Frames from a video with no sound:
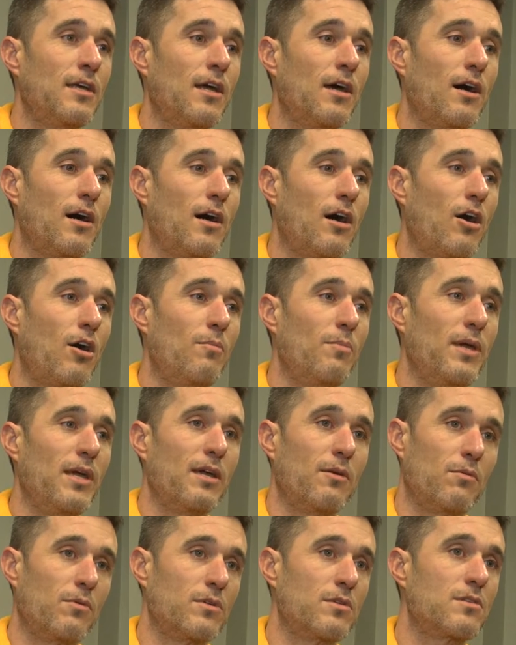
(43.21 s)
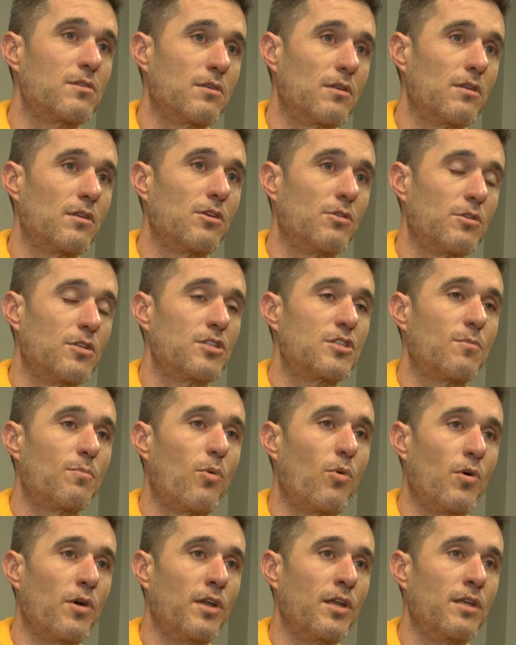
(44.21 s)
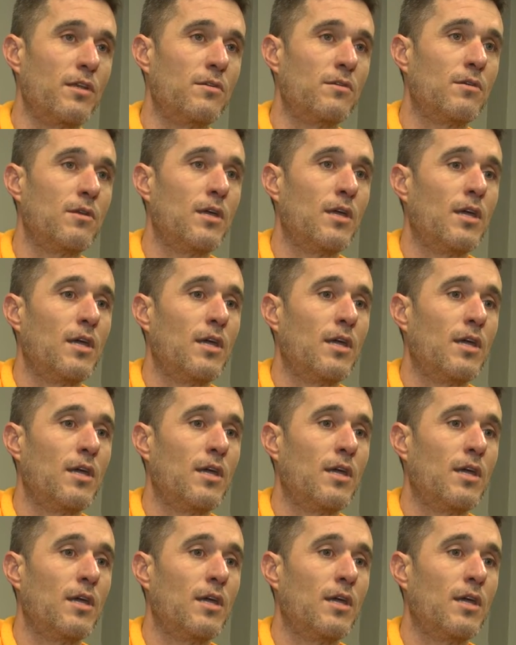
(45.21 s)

albeit was a little disappointing,